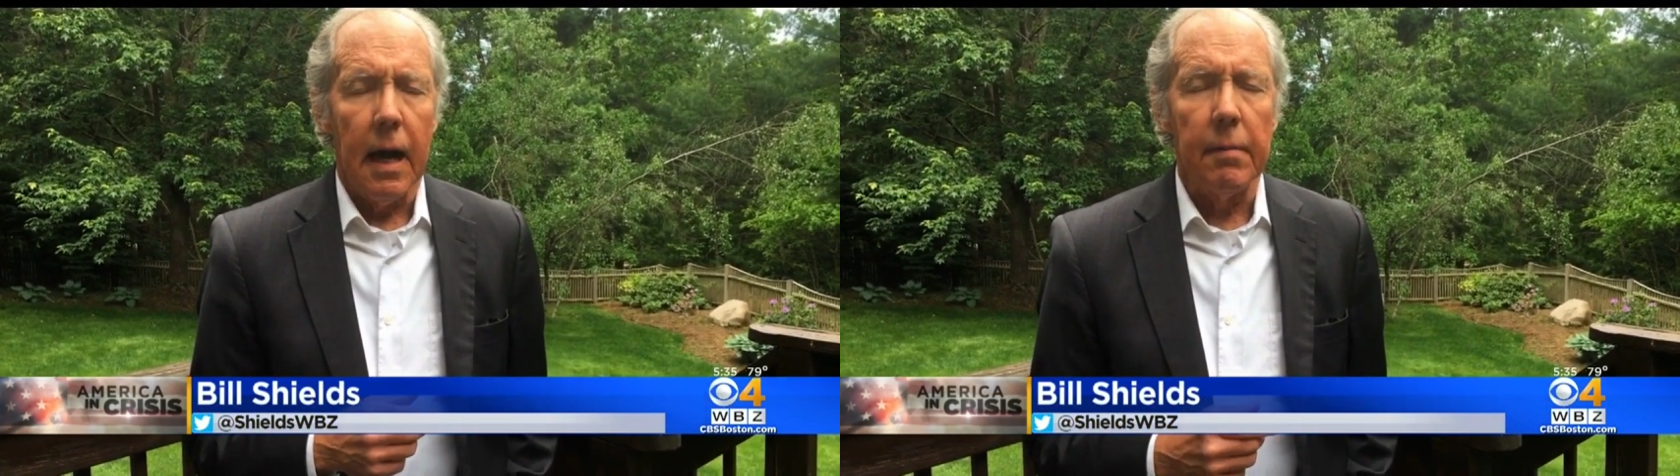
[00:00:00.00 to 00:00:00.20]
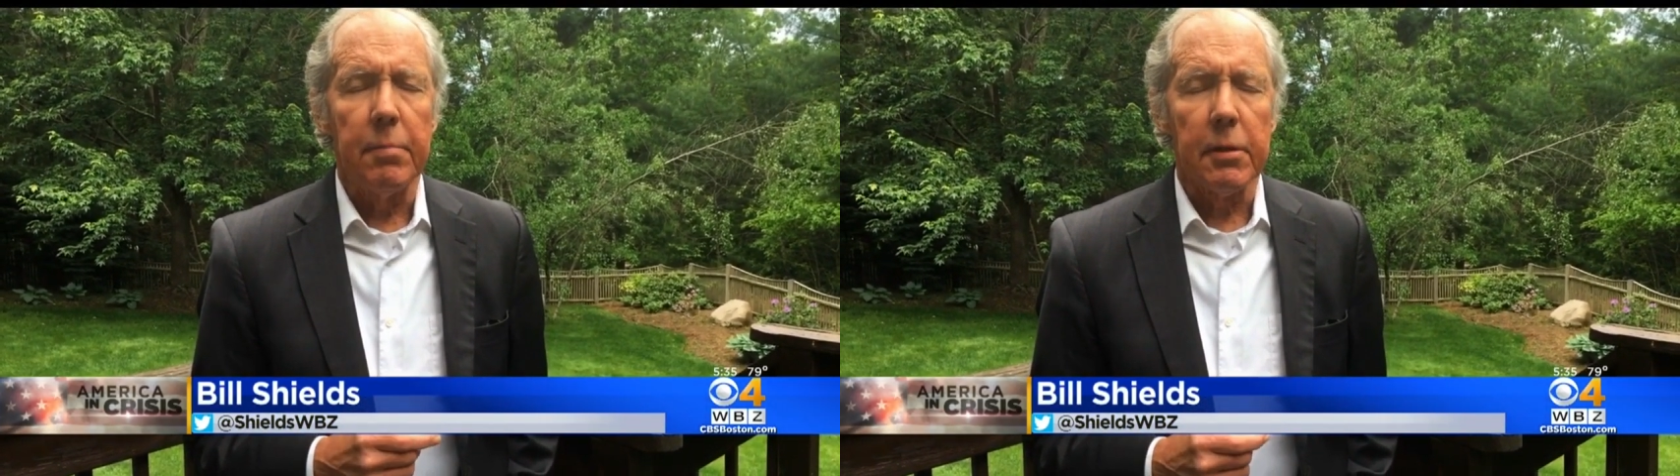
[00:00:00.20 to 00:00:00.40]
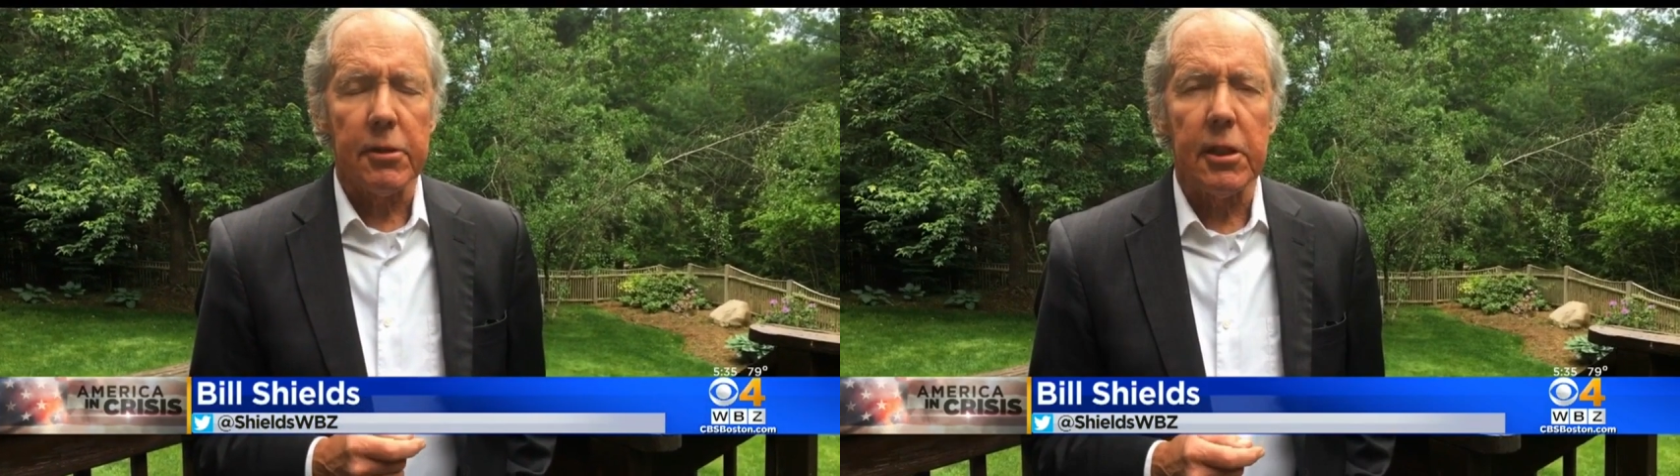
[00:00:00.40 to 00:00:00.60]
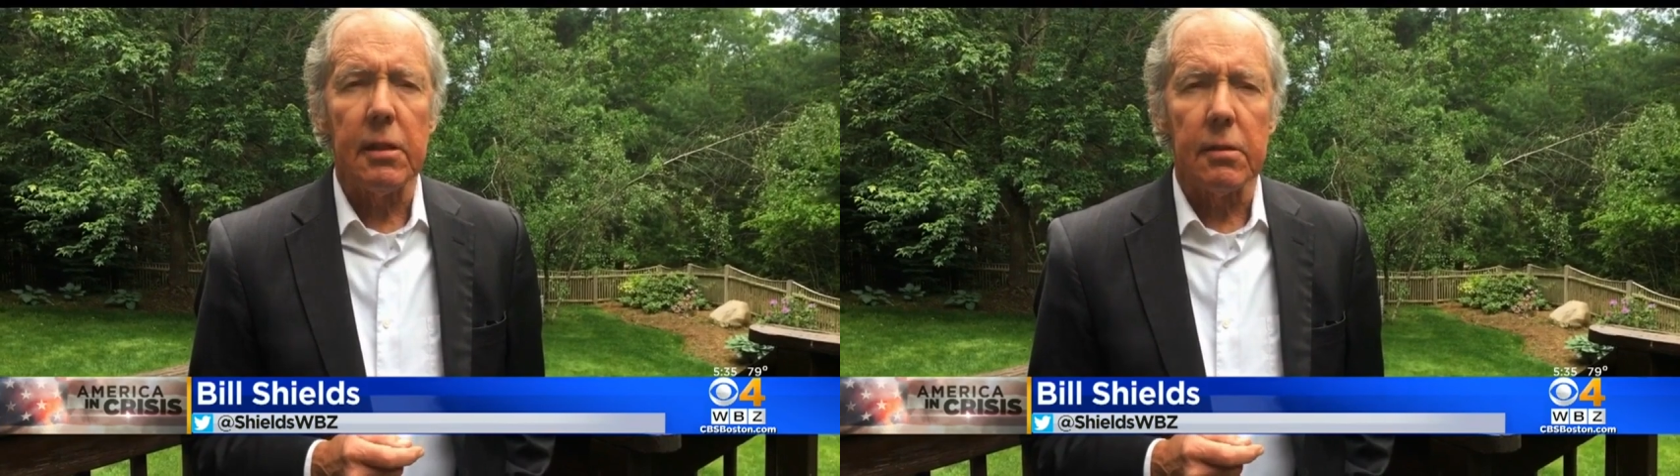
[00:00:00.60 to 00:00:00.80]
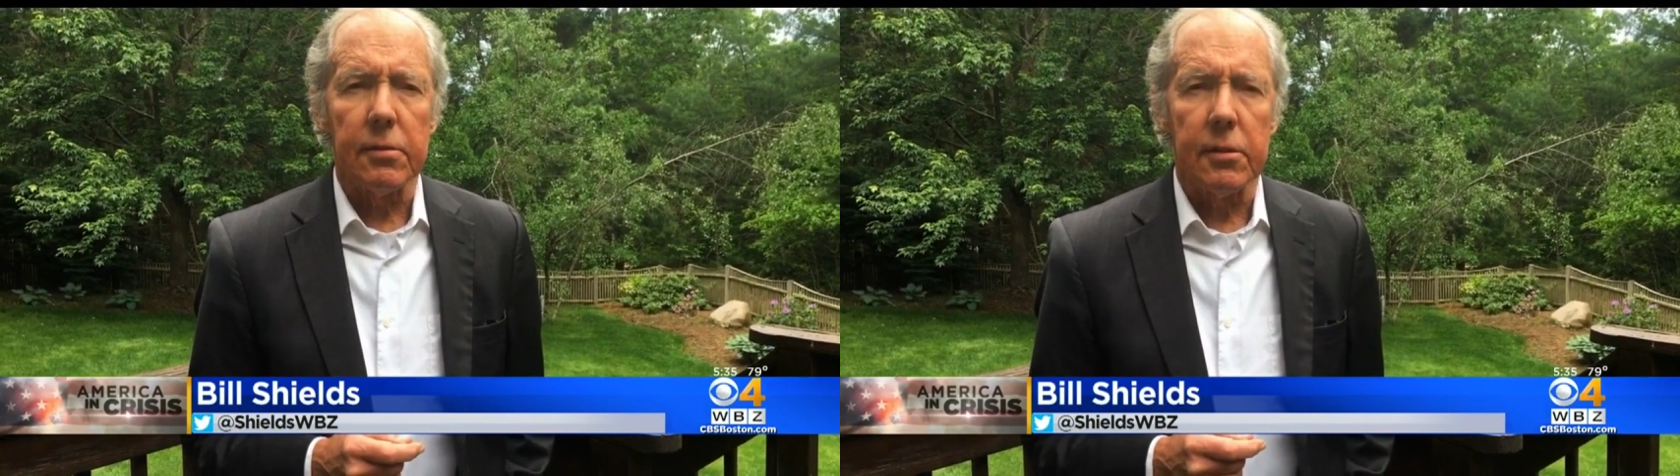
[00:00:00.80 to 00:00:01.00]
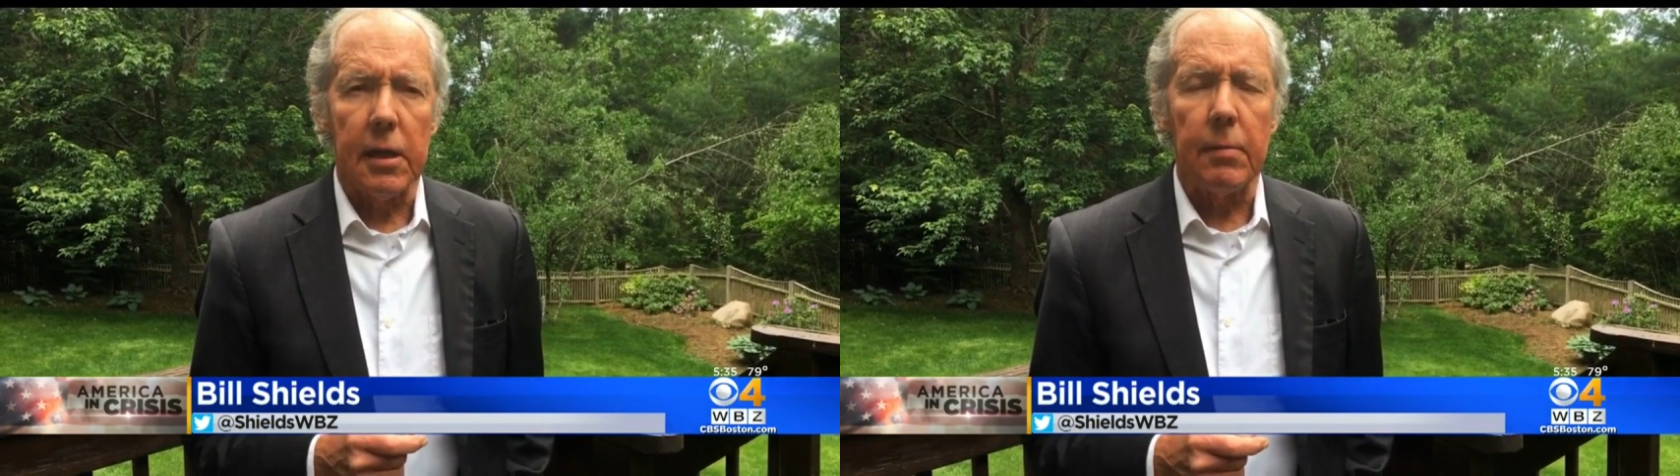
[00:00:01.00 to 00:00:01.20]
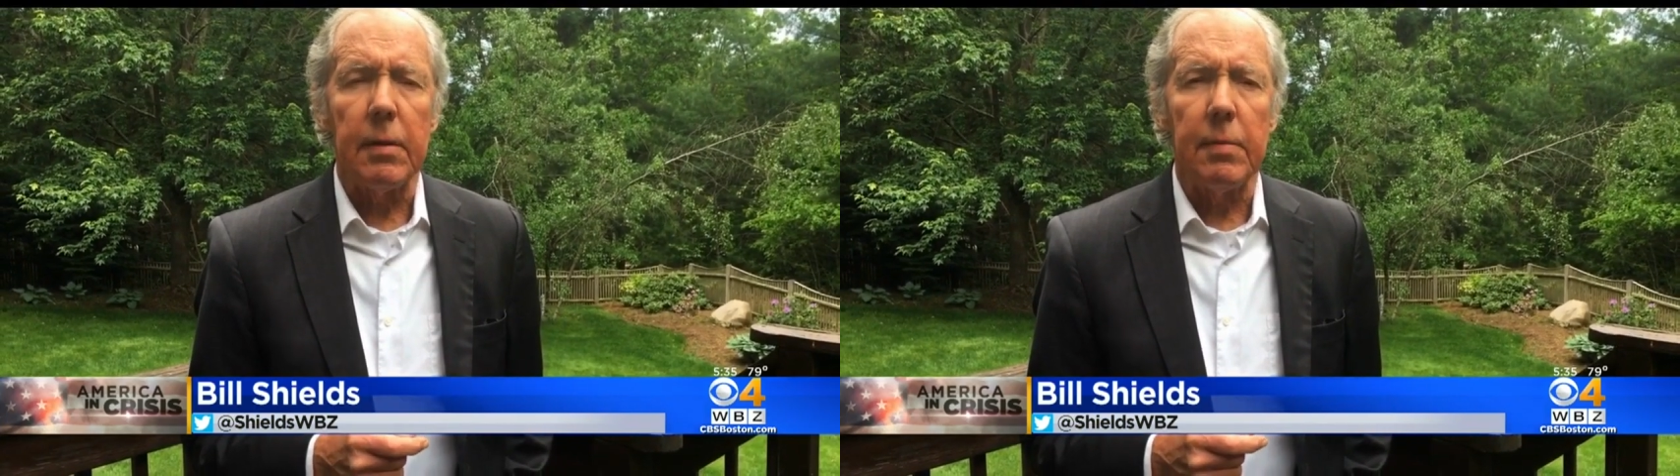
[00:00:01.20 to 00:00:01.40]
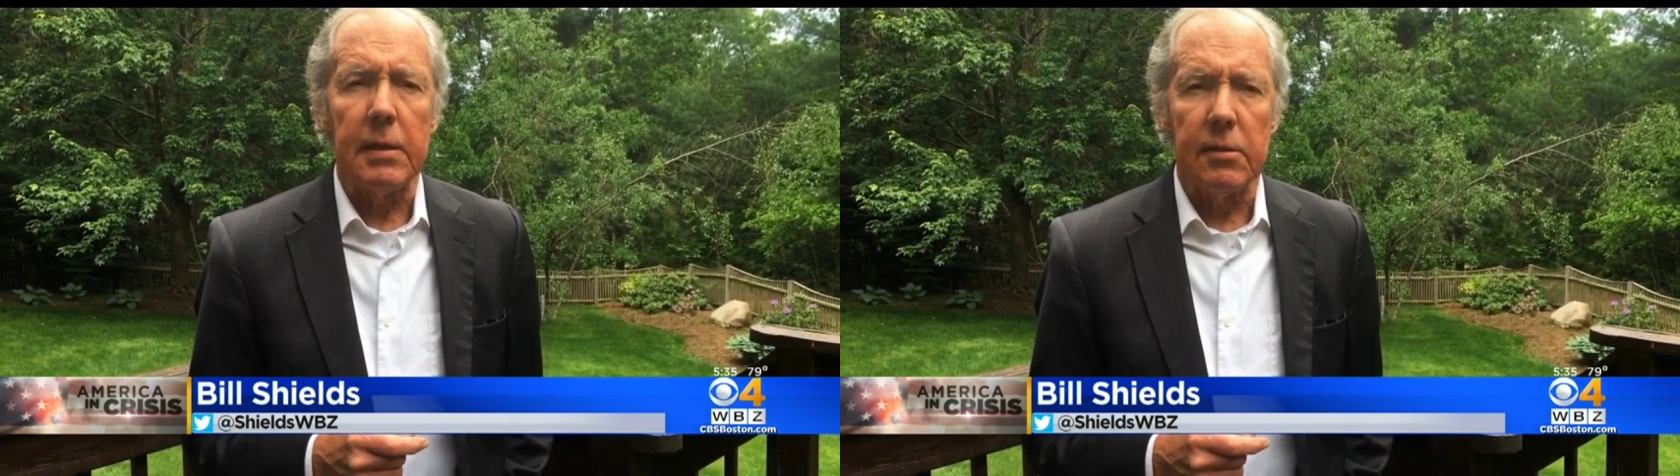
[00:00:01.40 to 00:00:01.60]
I'm Bill Shields,
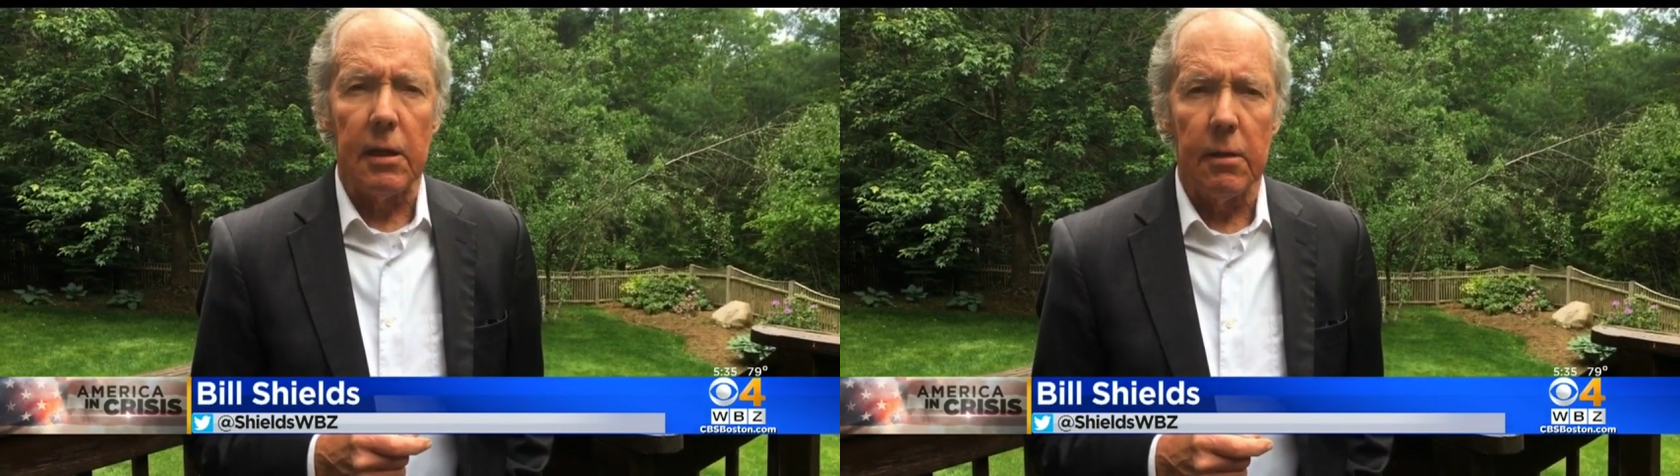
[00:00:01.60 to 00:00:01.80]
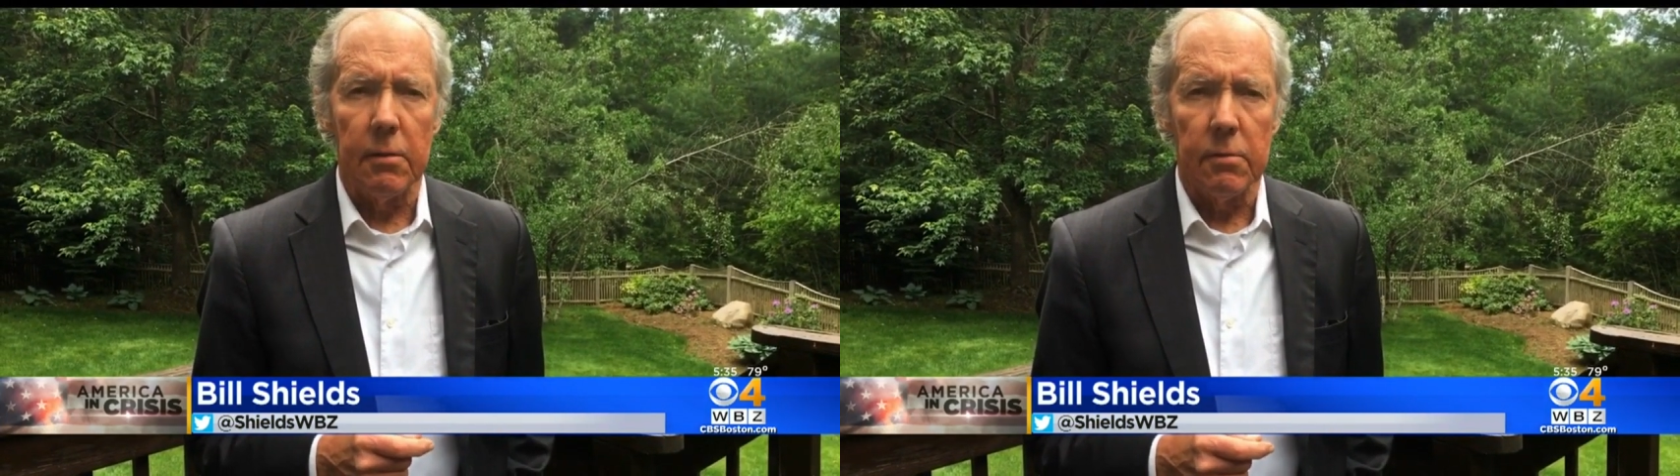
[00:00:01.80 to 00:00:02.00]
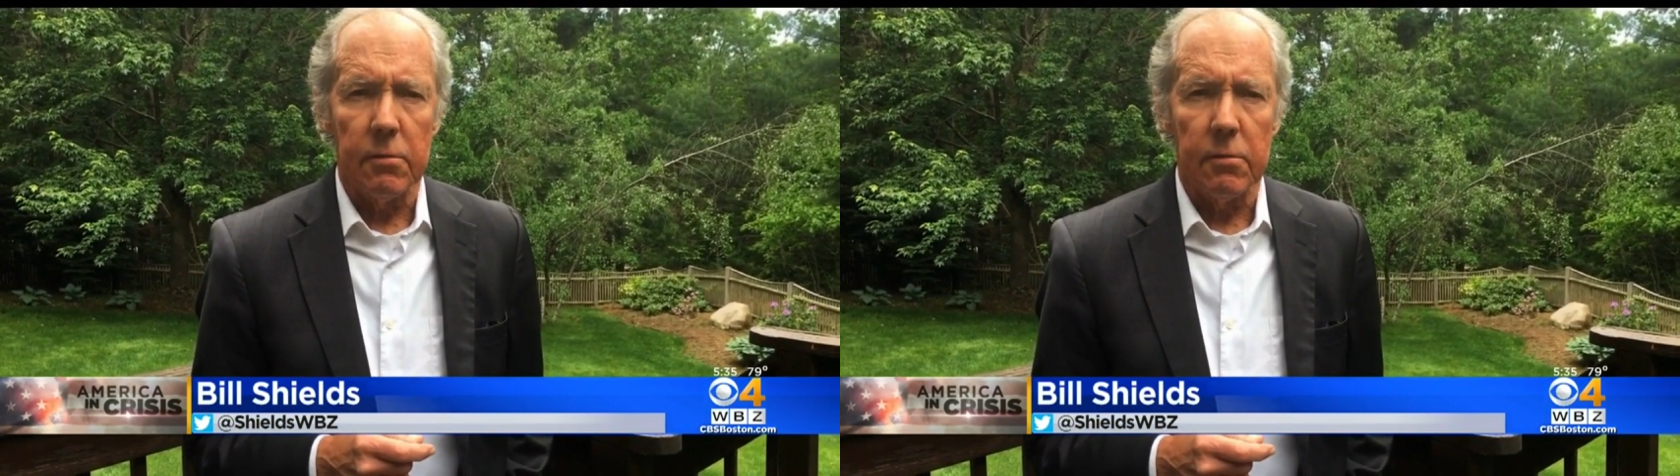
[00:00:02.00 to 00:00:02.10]
WBZ News.